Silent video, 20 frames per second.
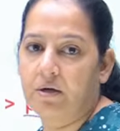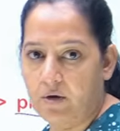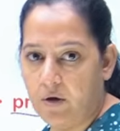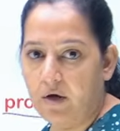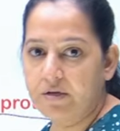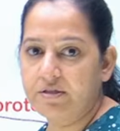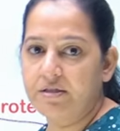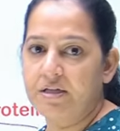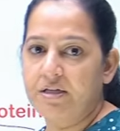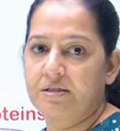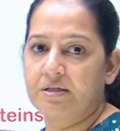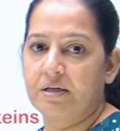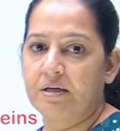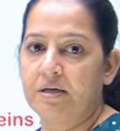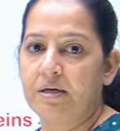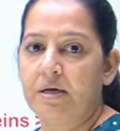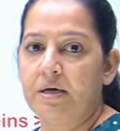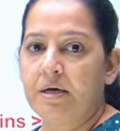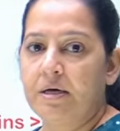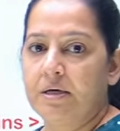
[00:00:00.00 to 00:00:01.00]
Got it?
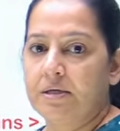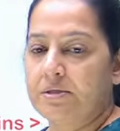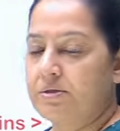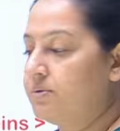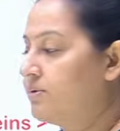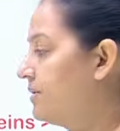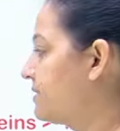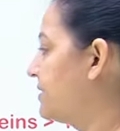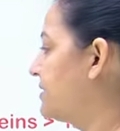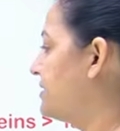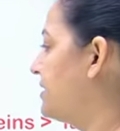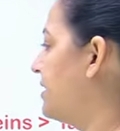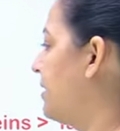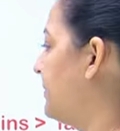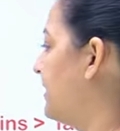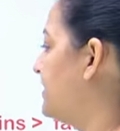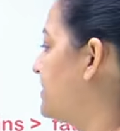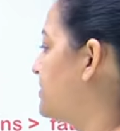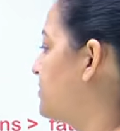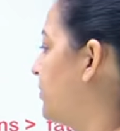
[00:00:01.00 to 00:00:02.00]
So this is the
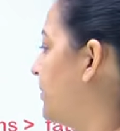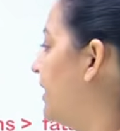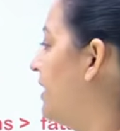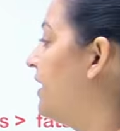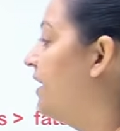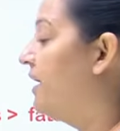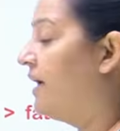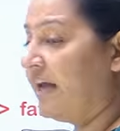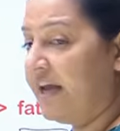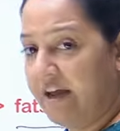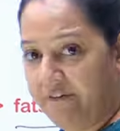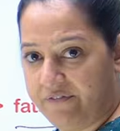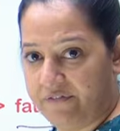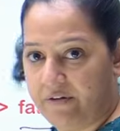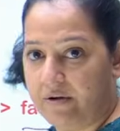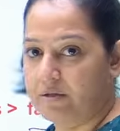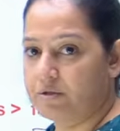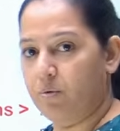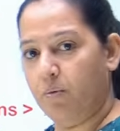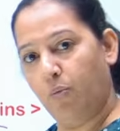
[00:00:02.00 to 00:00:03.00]
complete story. If
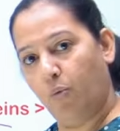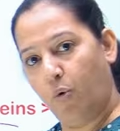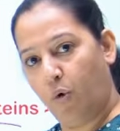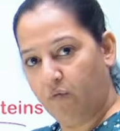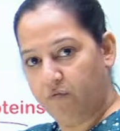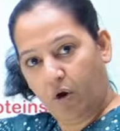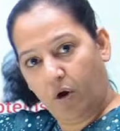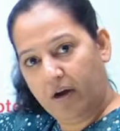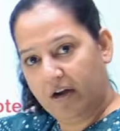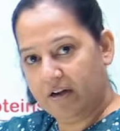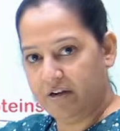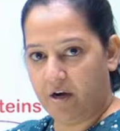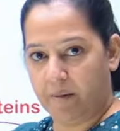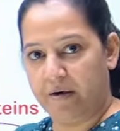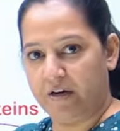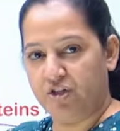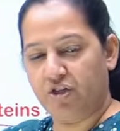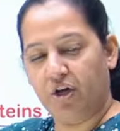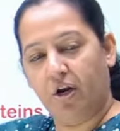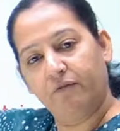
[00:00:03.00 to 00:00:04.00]
so, overall
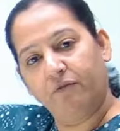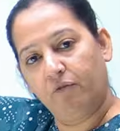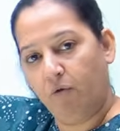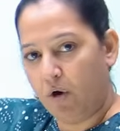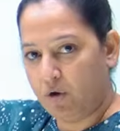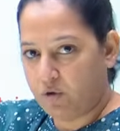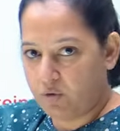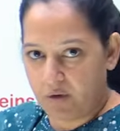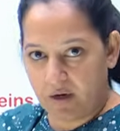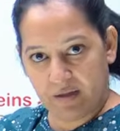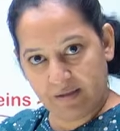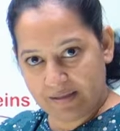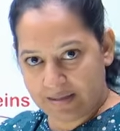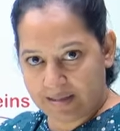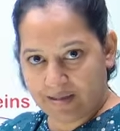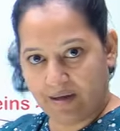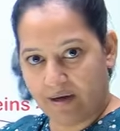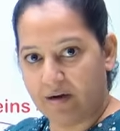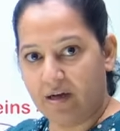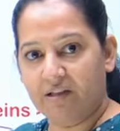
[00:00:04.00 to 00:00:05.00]
interpretation, if you want to learn this,
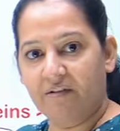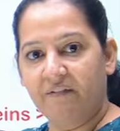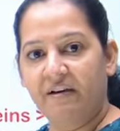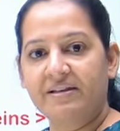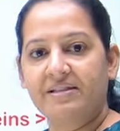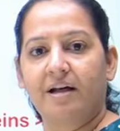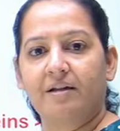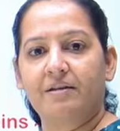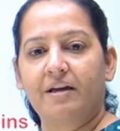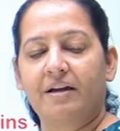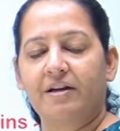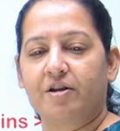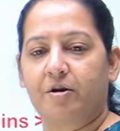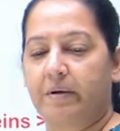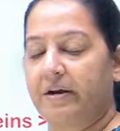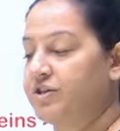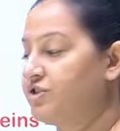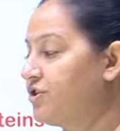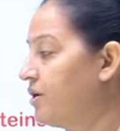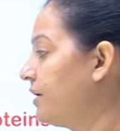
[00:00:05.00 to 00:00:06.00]
learn, otherwise learn the
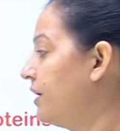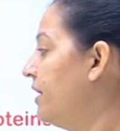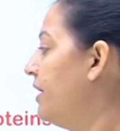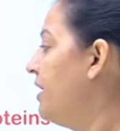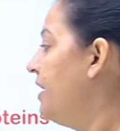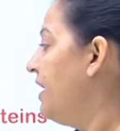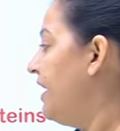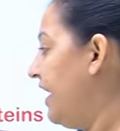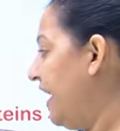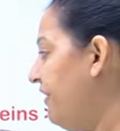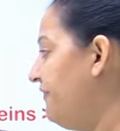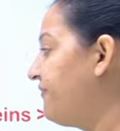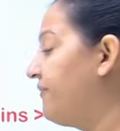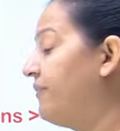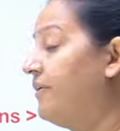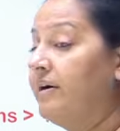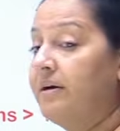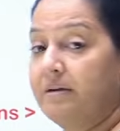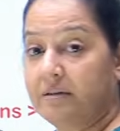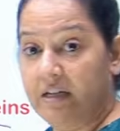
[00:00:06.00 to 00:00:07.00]
interpretation. If
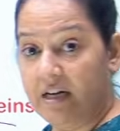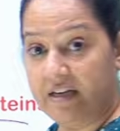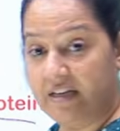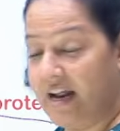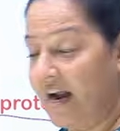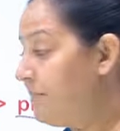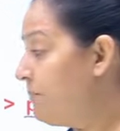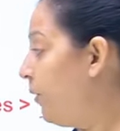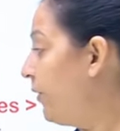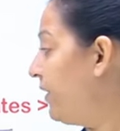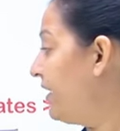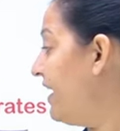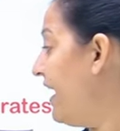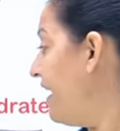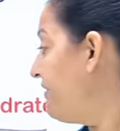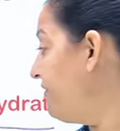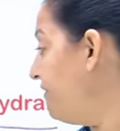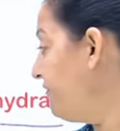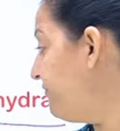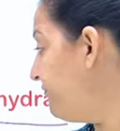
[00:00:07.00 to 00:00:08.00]
the dead body have a